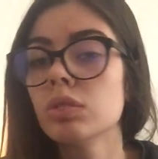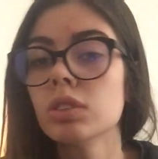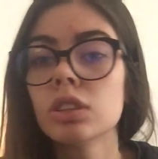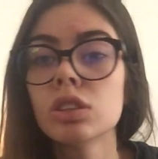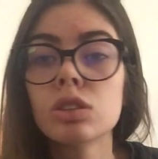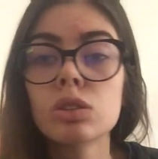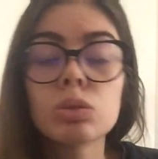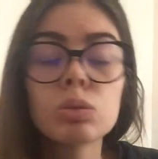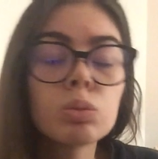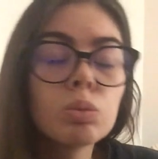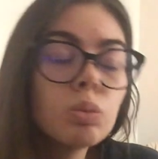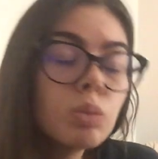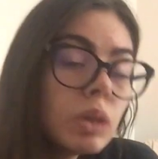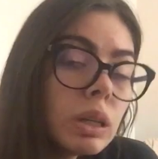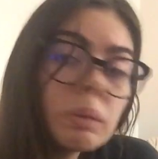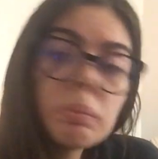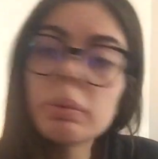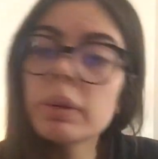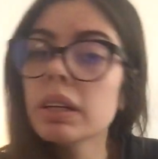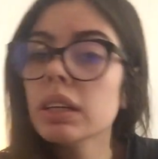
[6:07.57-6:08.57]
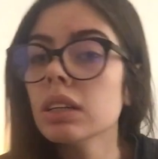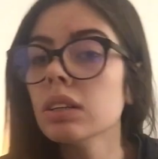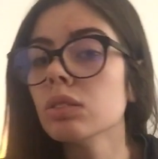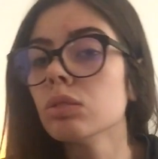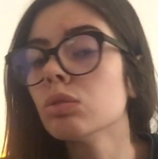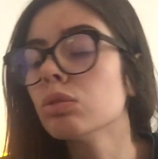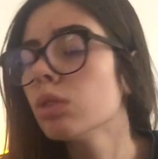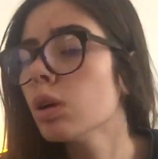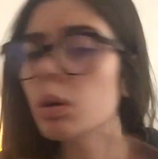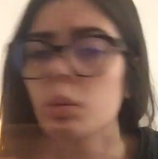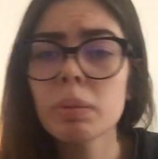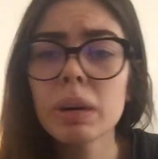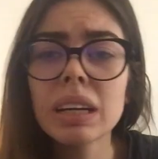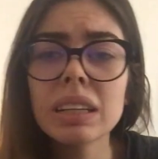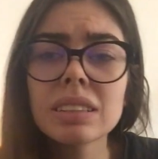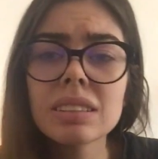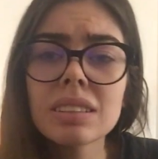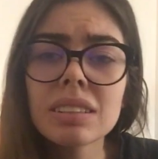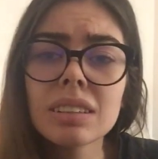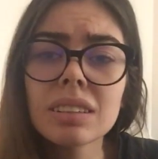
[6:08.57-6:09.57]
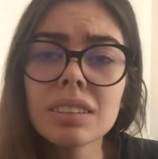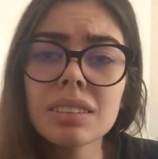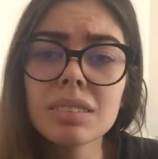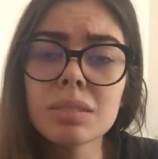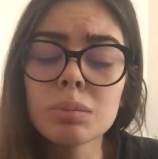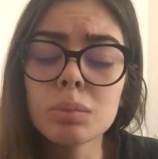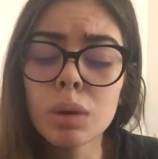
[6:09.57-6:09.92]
sweeping romances,